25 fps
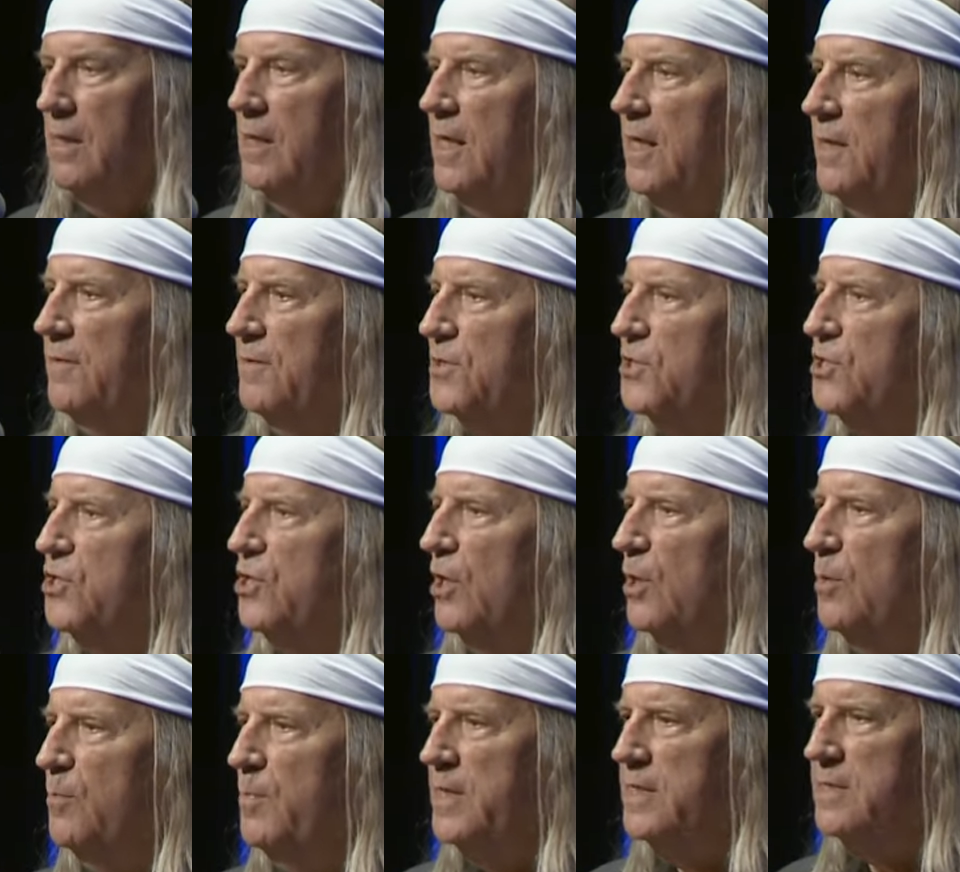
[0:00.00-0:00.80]
In the
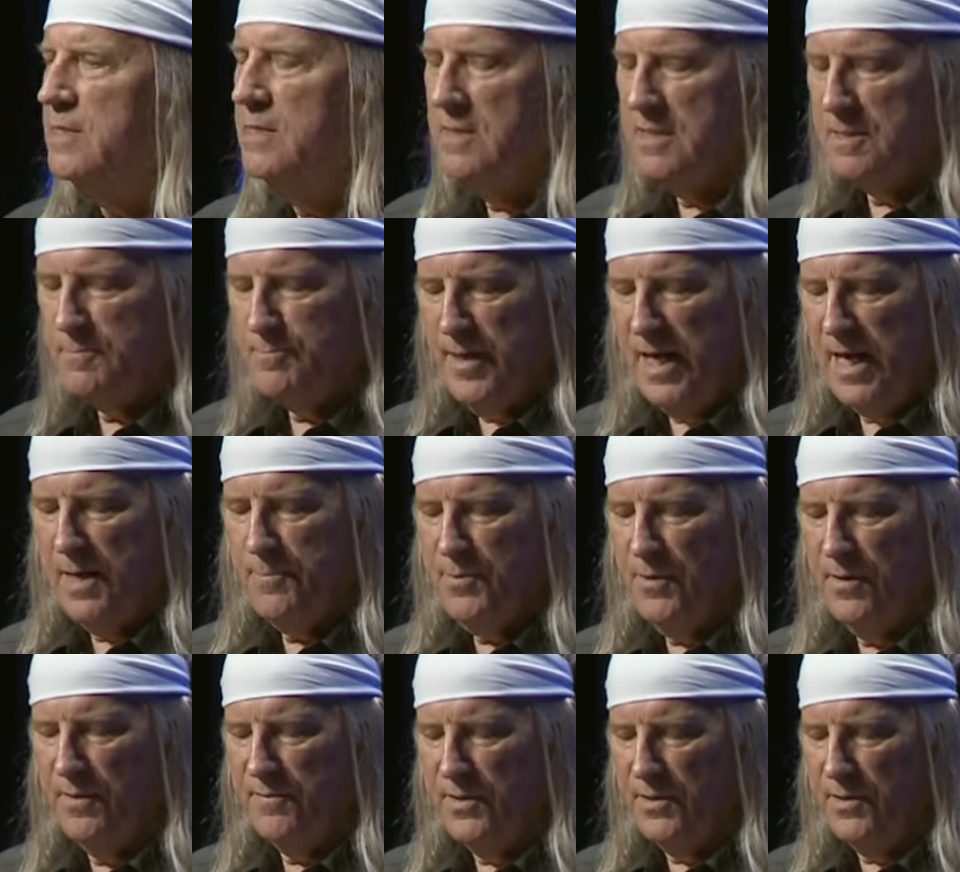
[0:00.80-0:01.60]
show business
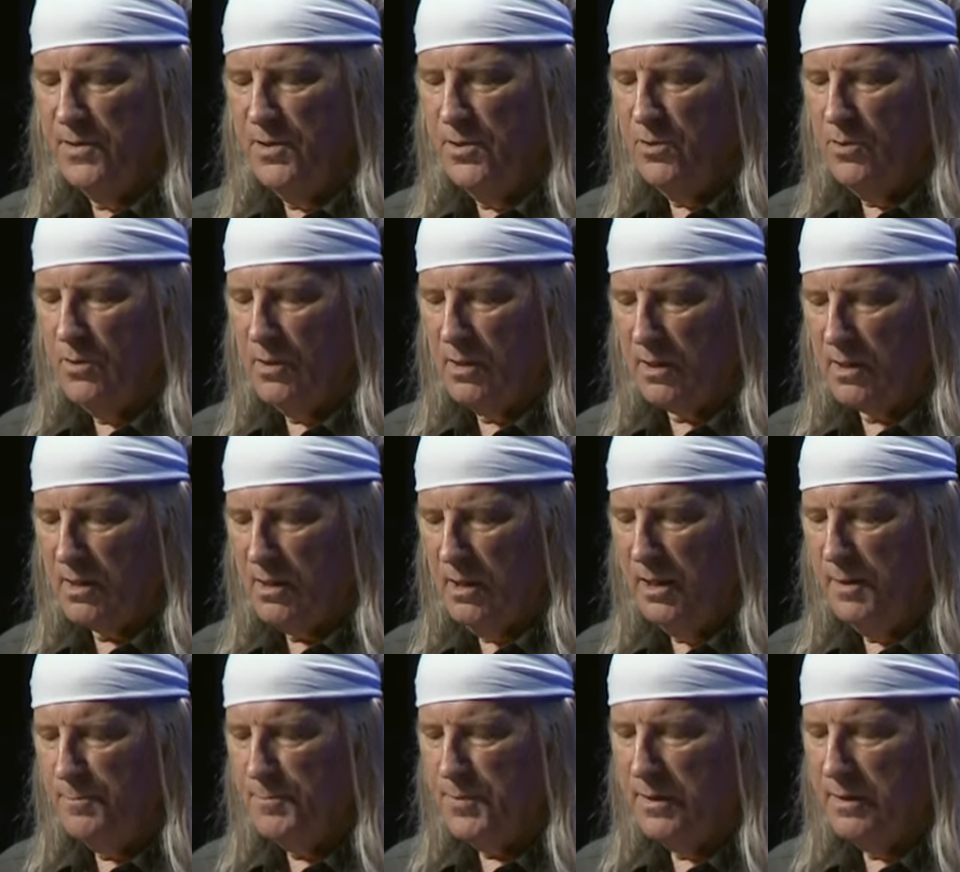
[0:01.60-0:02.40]
paper, The New York
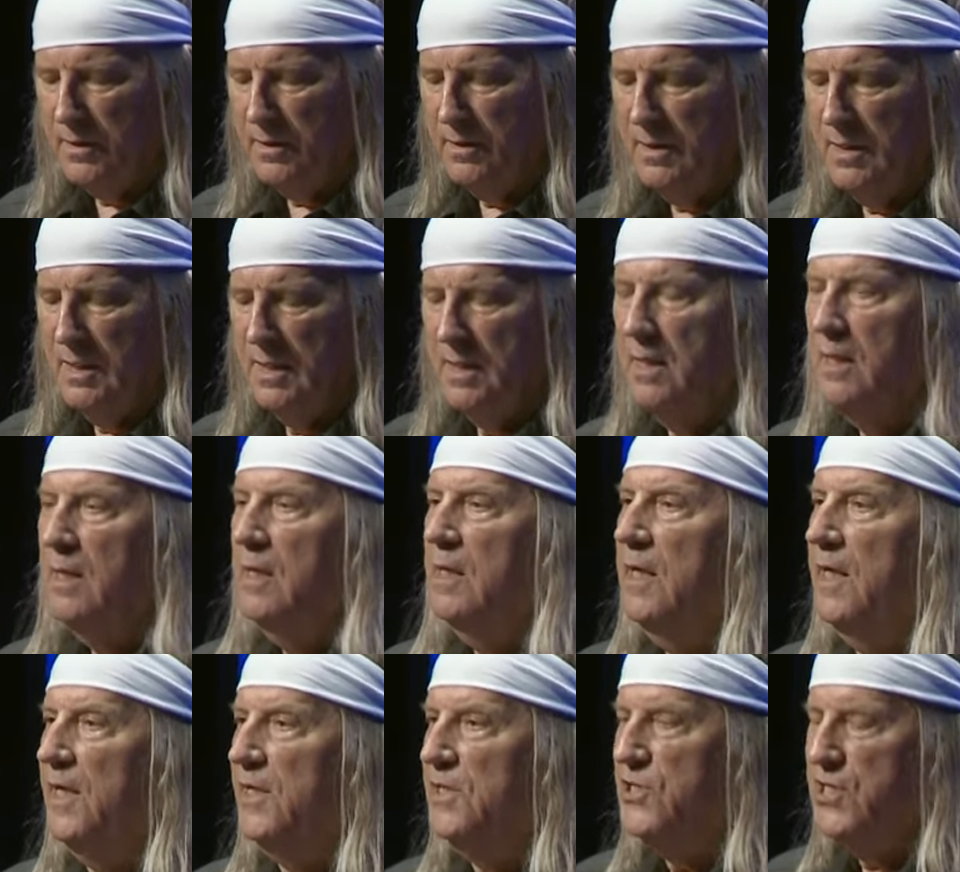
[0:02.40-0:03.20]
Clipper,
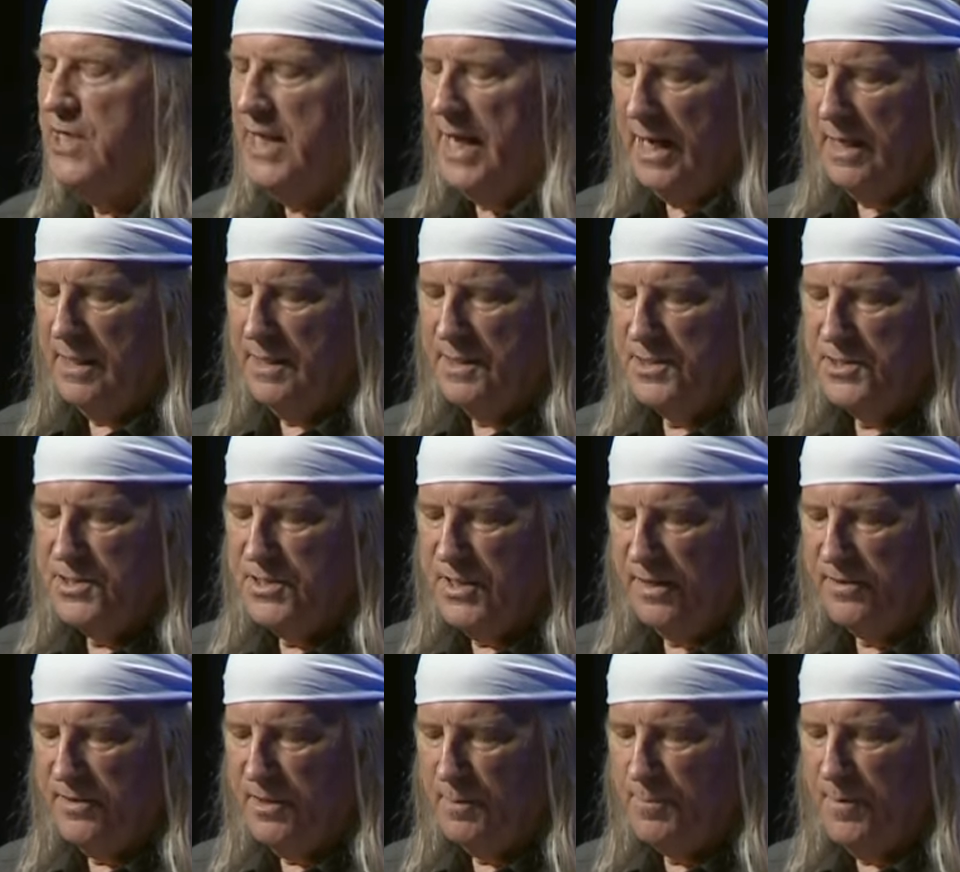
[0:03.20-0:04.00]
he
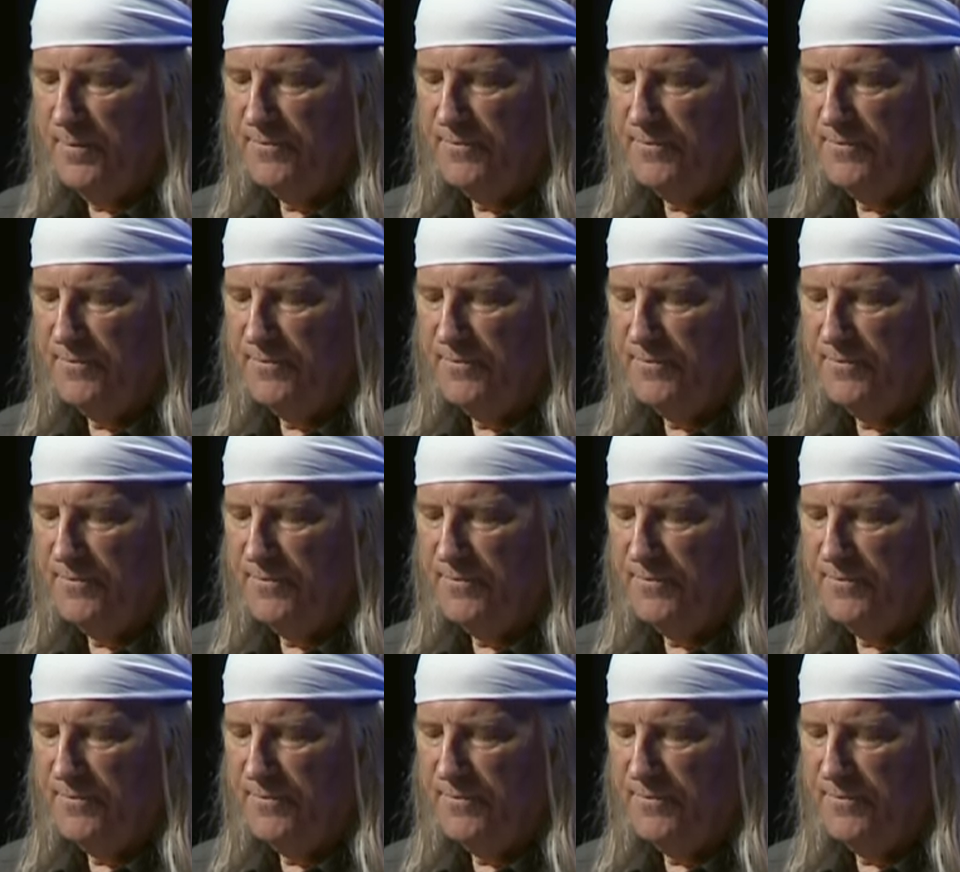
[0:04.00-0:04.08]
challenged other